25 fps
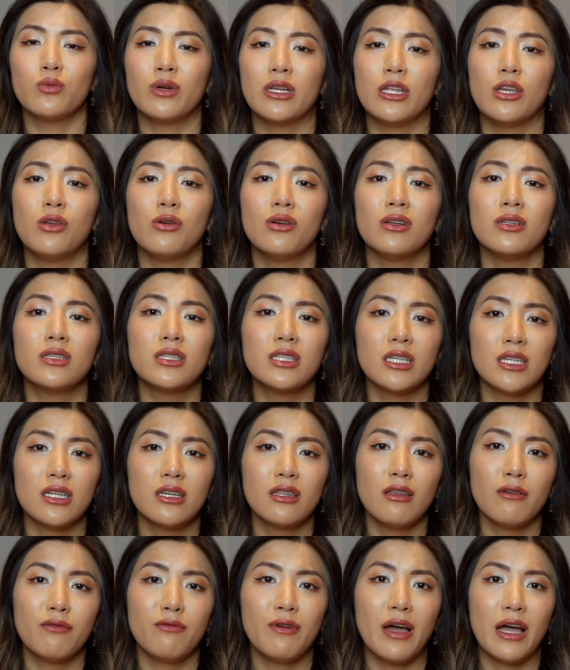When you consider
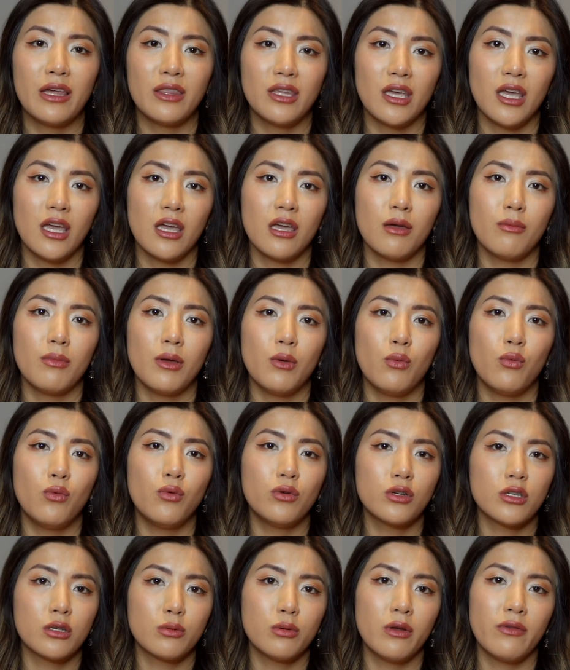the fact that it can be
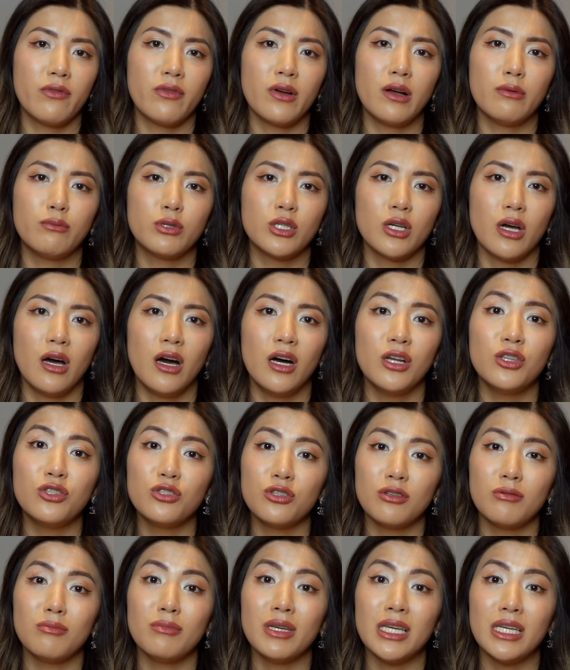waterproof for up to
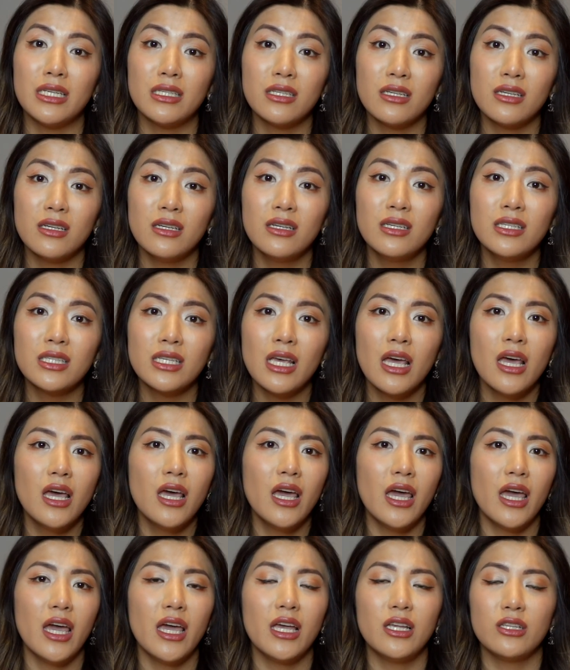100 meters,
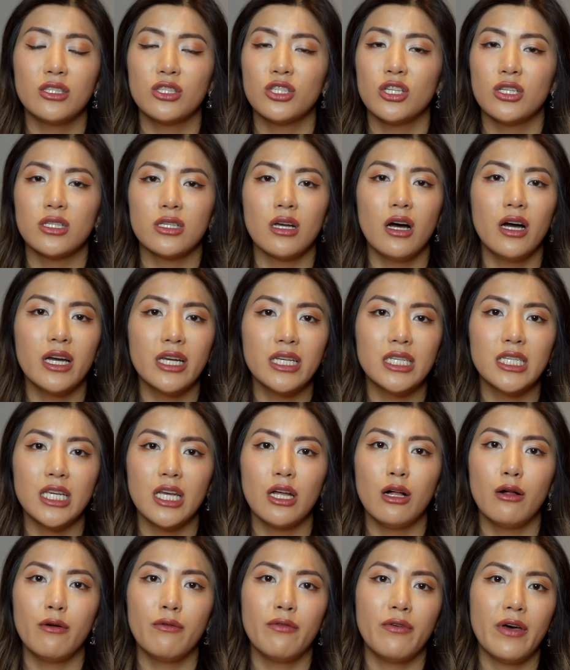it's just
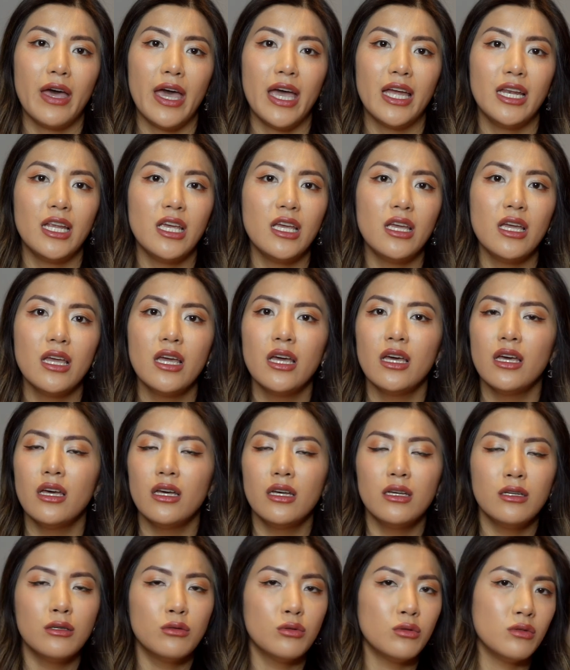ideal for any
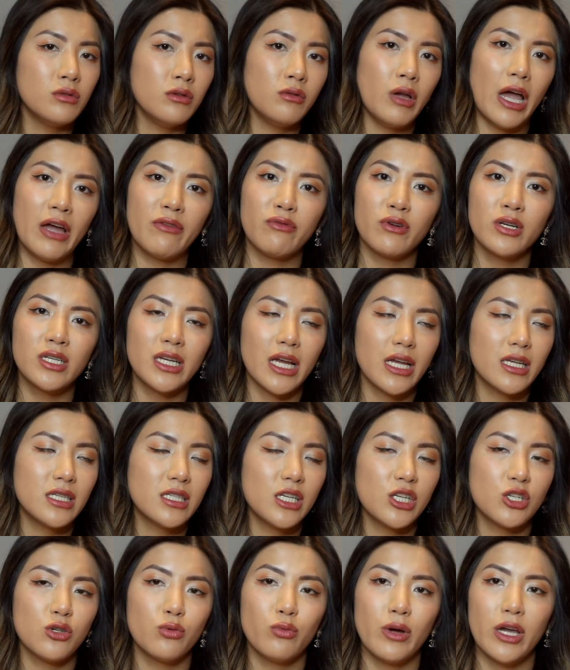everyday
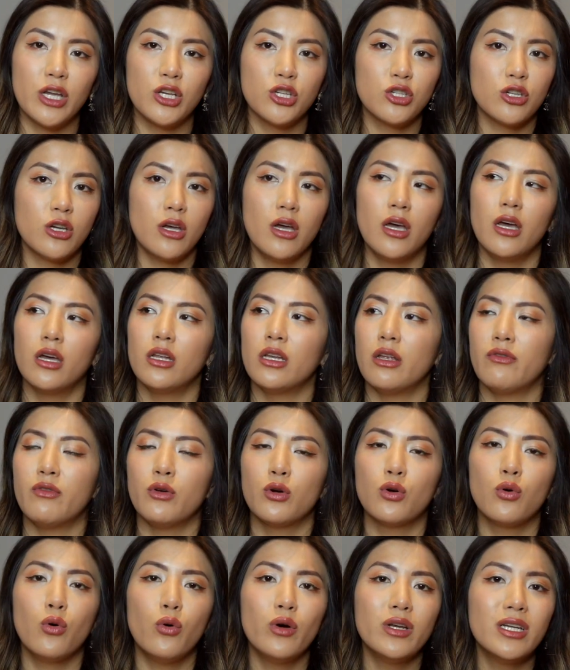situation, if
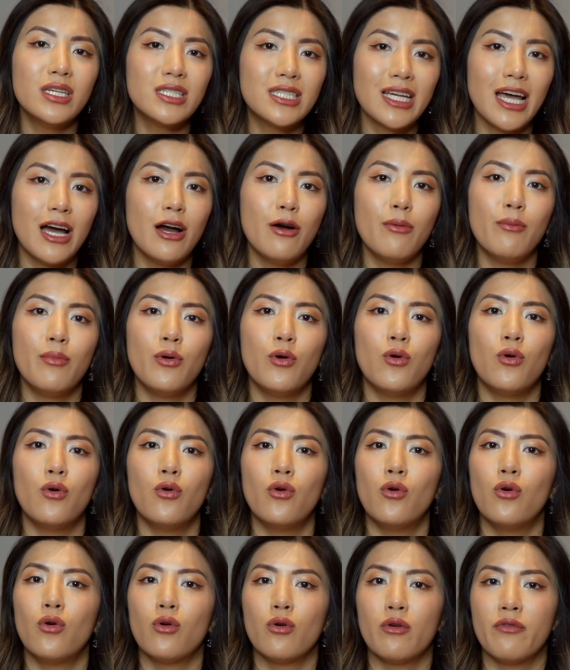you're caught in a
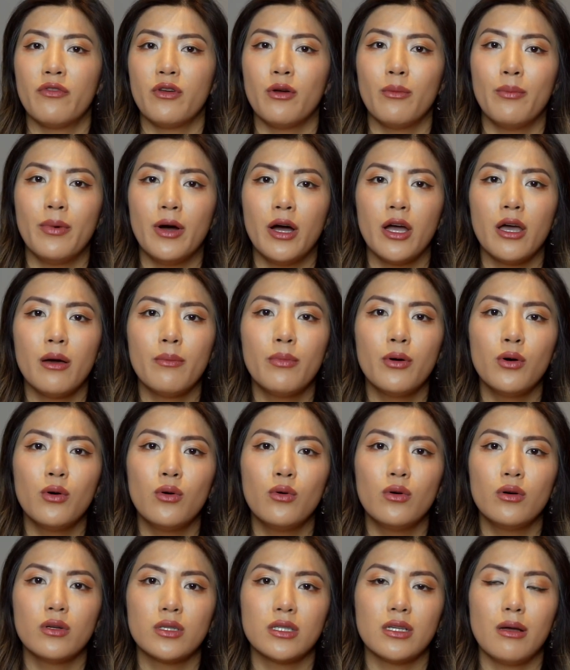downpour or if you're by a
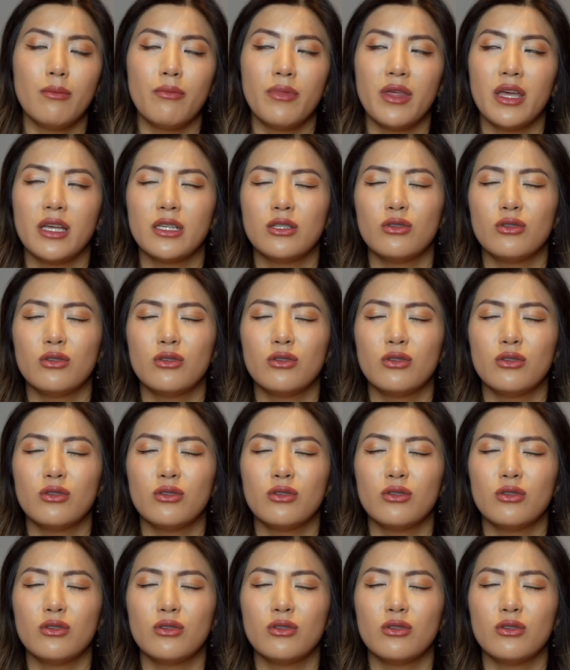pool or something.